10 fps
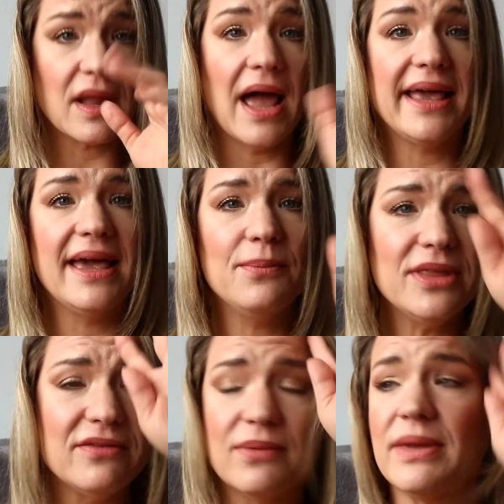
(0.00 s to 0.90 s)
I can't
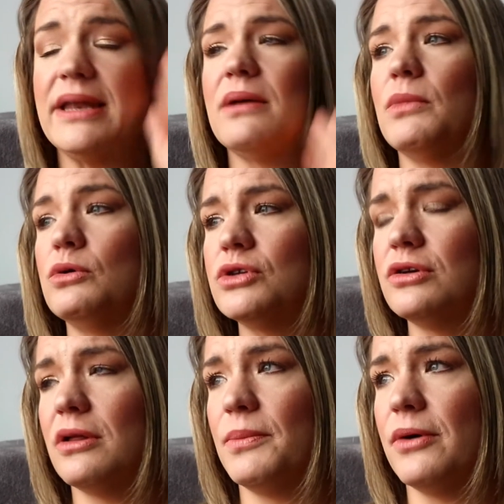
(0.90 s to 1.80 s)
believe I'm getting
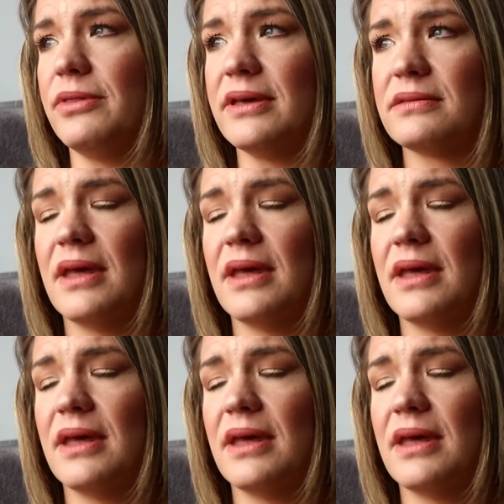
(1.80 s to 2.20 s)
emotional about this.